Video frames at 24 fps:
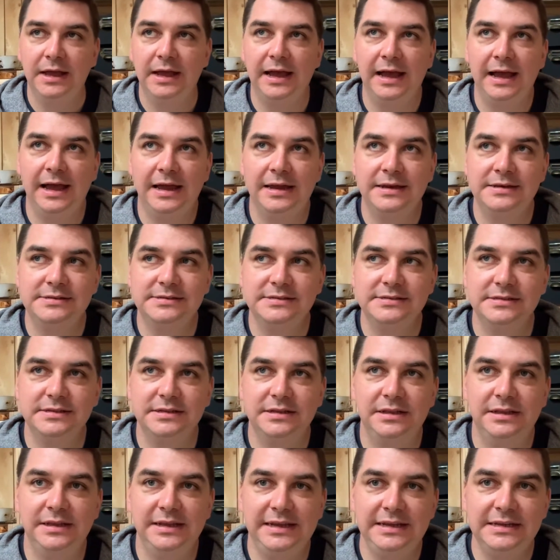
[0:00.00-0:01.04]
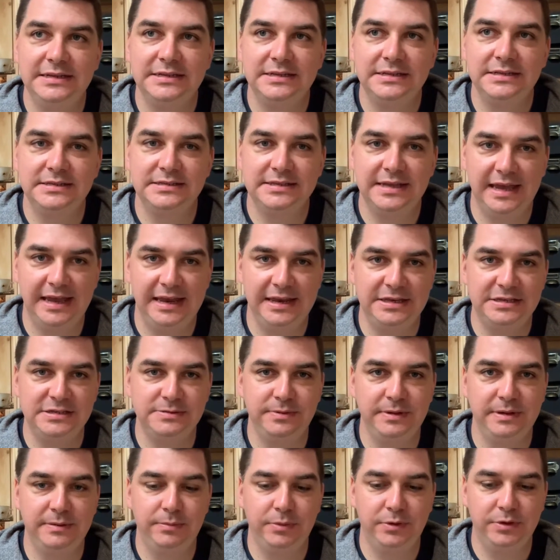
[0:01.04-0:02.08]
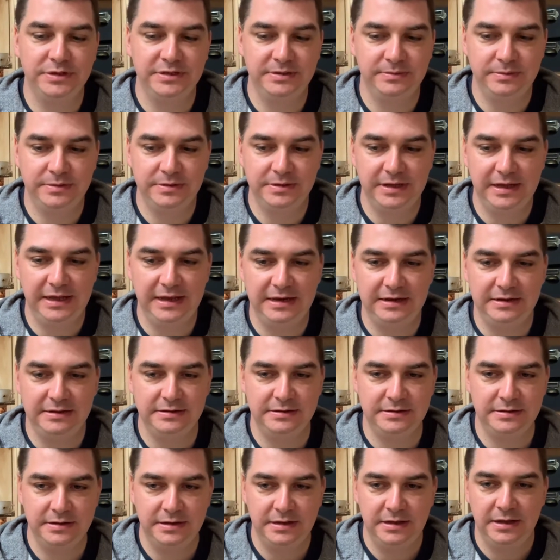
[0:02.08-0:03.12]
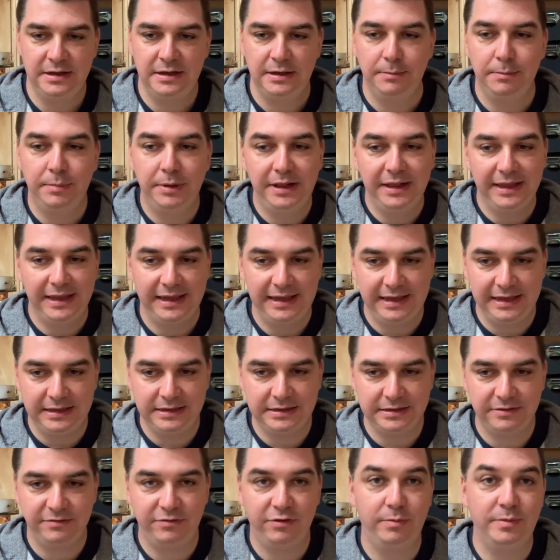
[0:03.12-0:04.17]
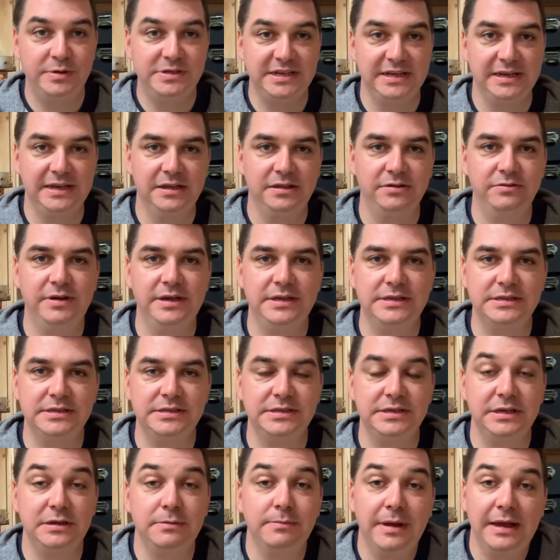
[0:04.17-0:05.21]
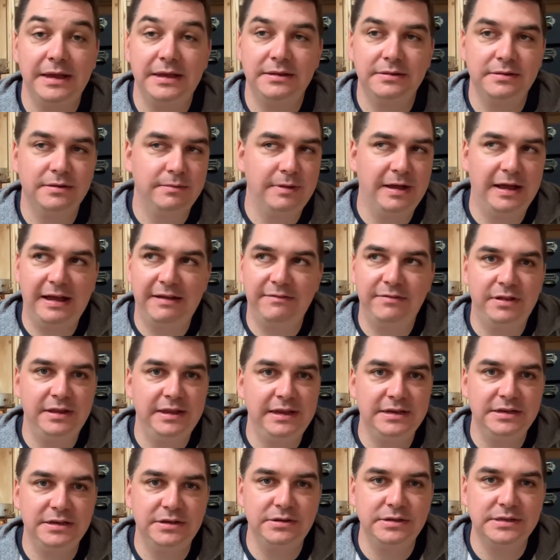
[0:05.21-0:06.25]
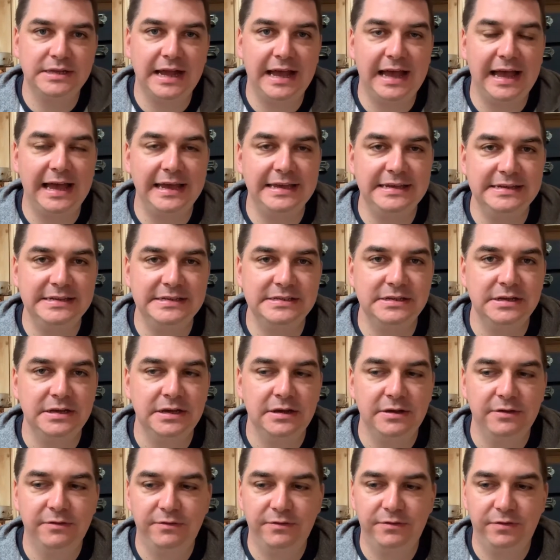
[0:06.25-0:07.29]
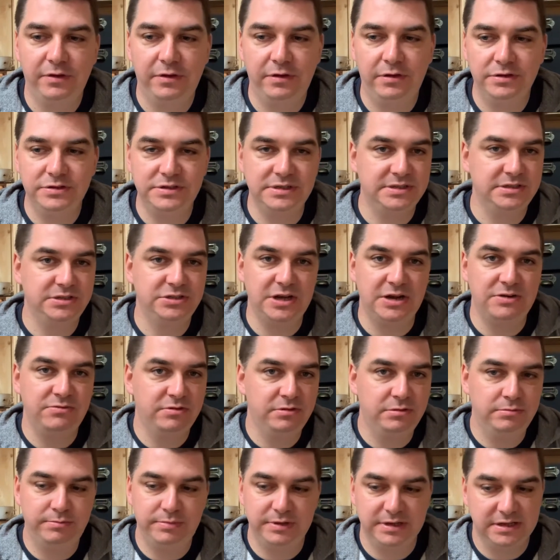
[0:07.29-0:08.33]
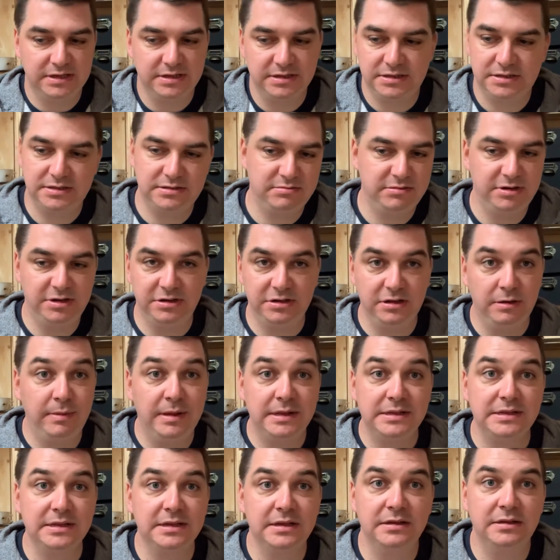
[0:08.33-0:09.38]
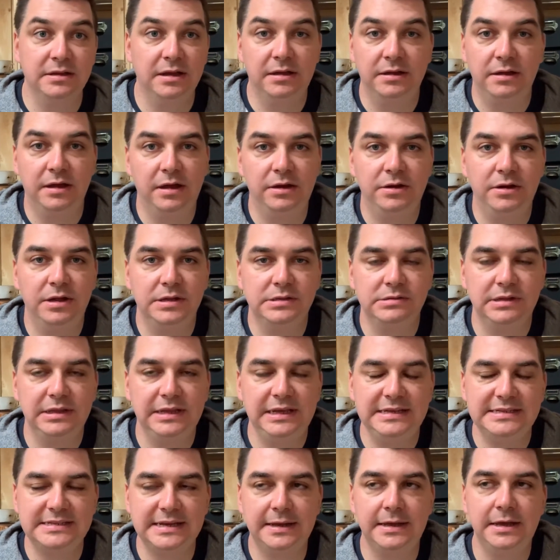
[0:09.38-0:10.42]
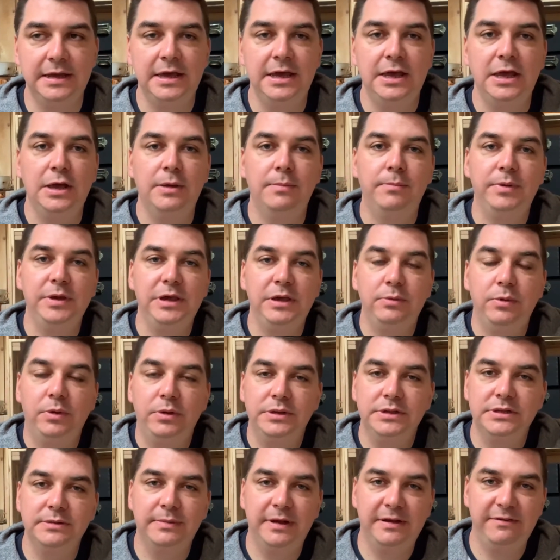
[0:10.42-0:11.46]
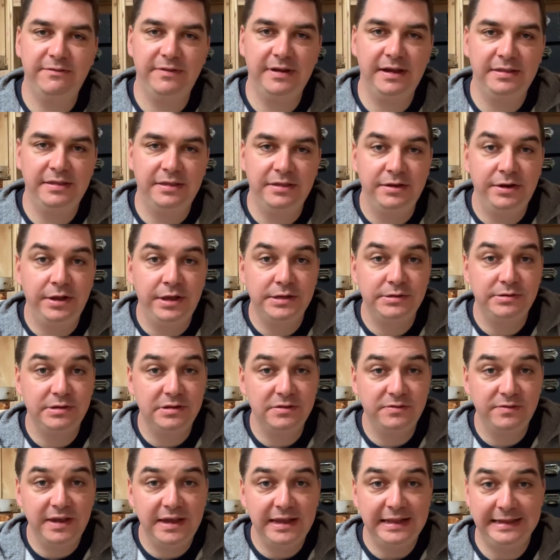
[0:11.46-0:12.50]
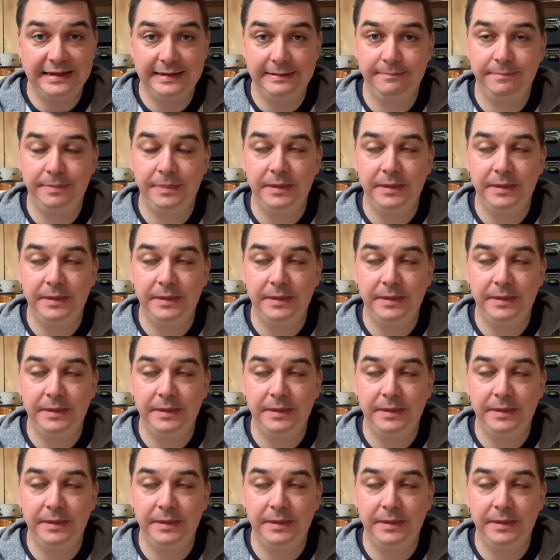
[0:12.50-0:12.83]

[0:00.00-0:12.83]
and leaders tend to be put in place for a particular reason. So you might have a leader who's hired for just general because you're missing a nursery leader, but you also might find that the nursery's failing